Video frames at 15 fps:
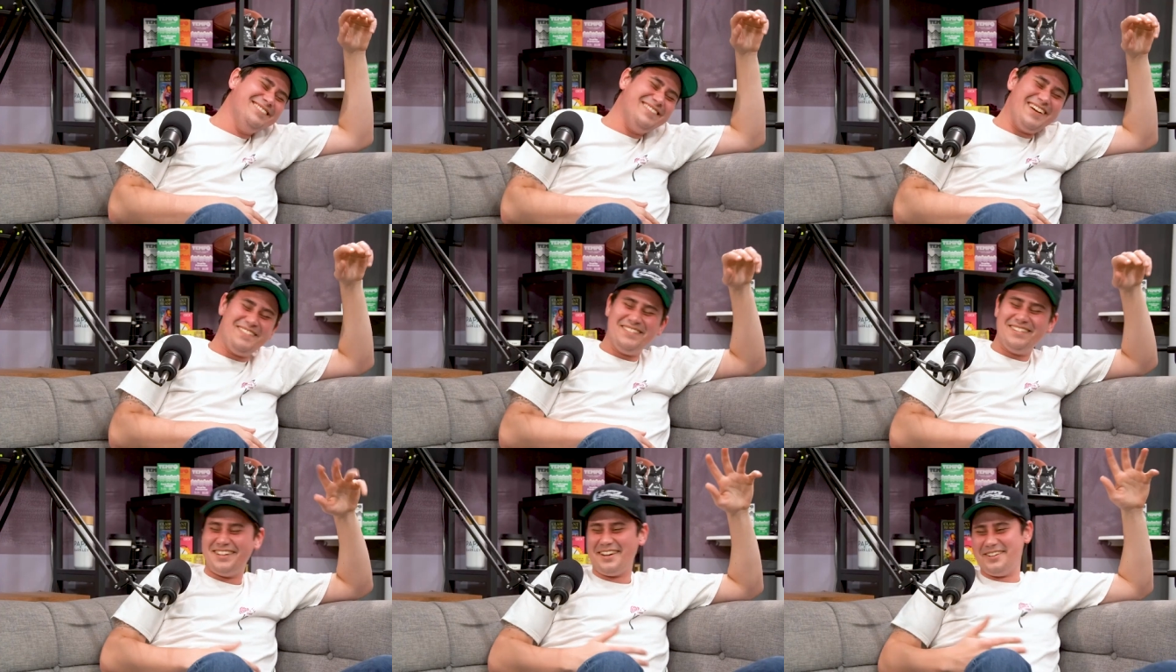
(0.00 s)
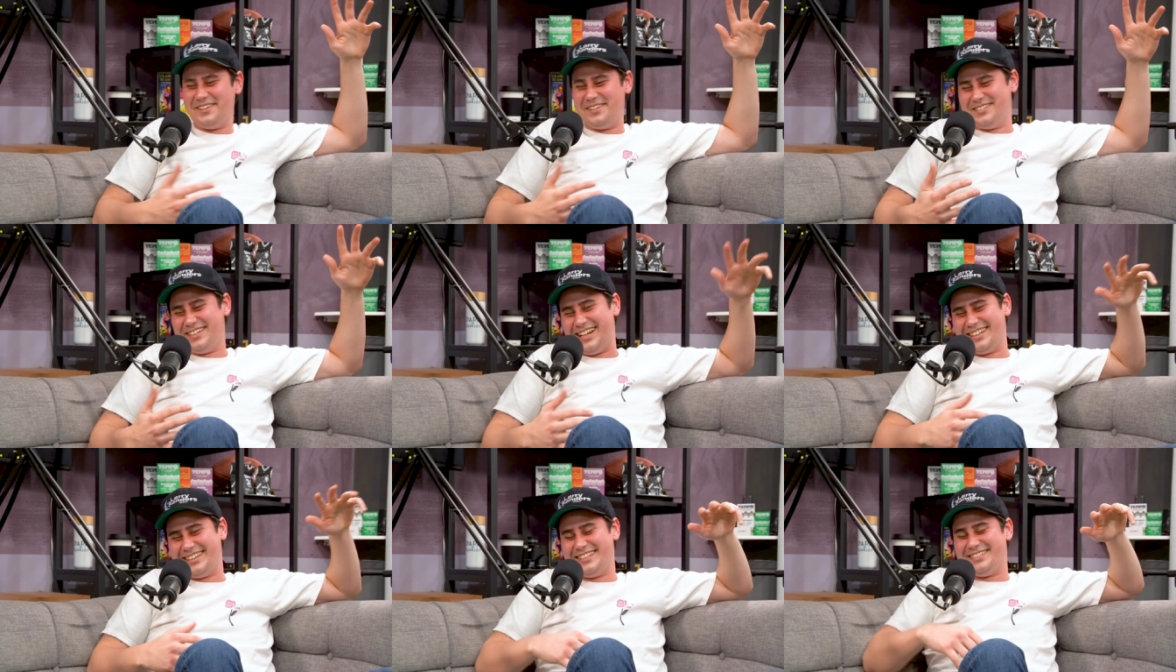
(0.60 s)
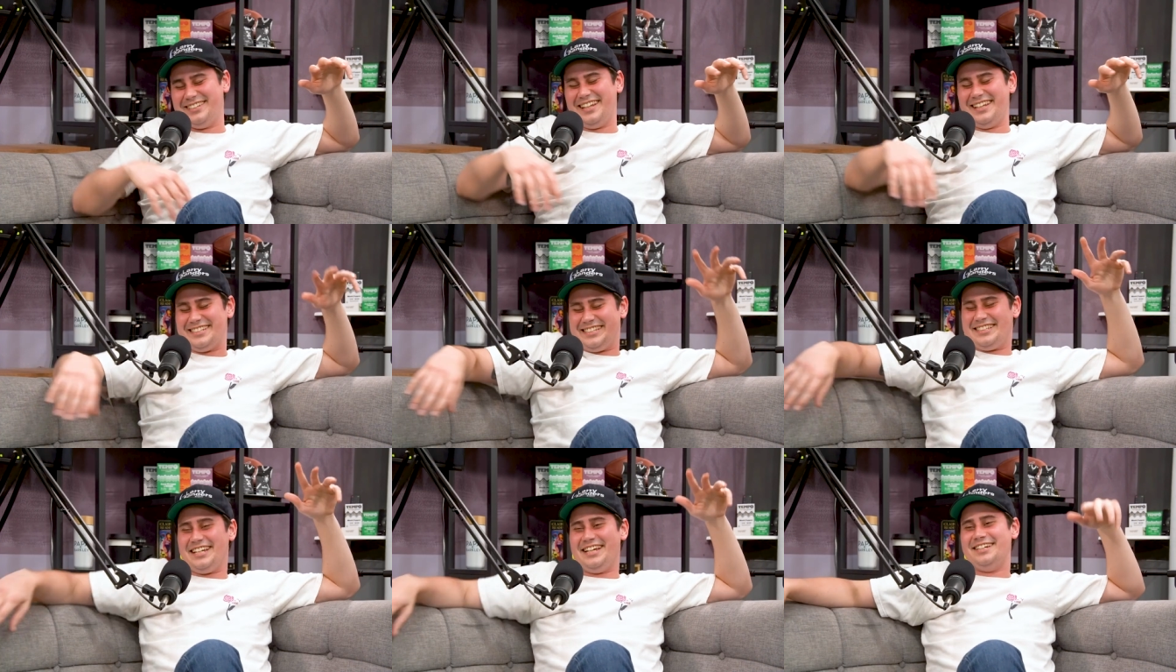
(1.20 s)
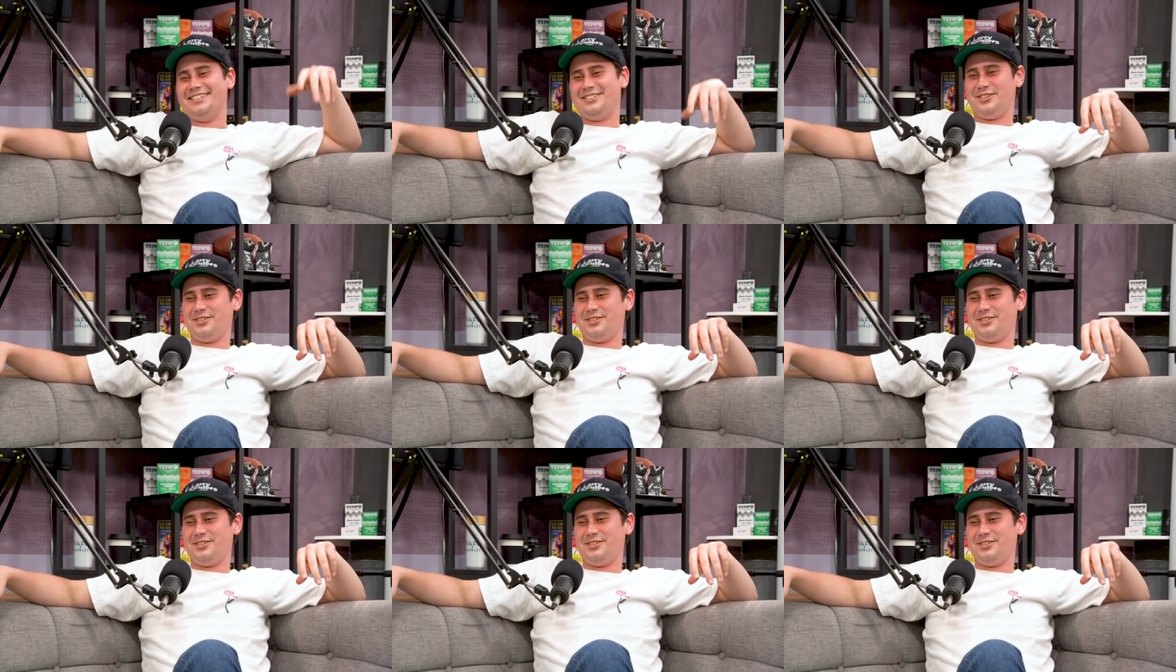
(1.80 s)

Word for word: I, mean, I don't know. I think she like sings or